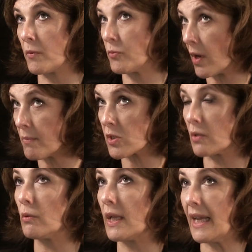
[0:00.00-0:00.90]
drama
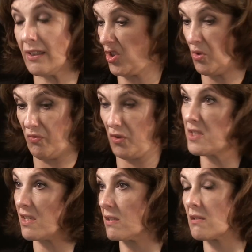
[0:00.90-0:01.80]
school, I had two
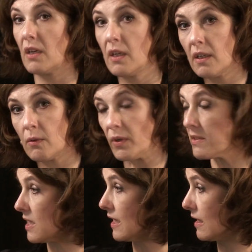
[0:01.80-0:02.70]
voices, one
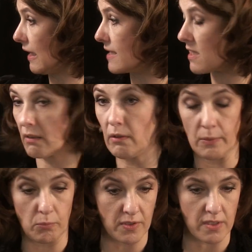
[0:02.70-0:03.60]
singing classical
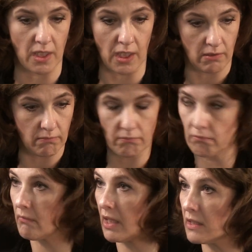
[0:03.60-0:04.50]
and one singing
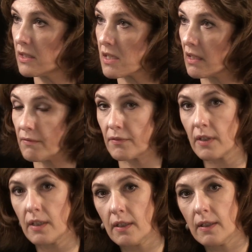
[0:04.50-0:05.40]
the other stuff.
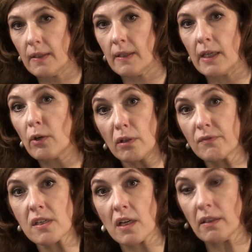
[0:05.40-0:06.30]
And all of
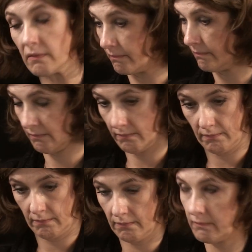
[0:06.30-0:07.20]
a sudden,
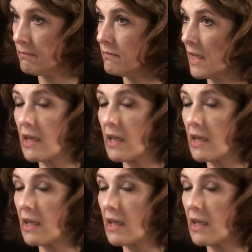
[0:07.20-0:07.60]
they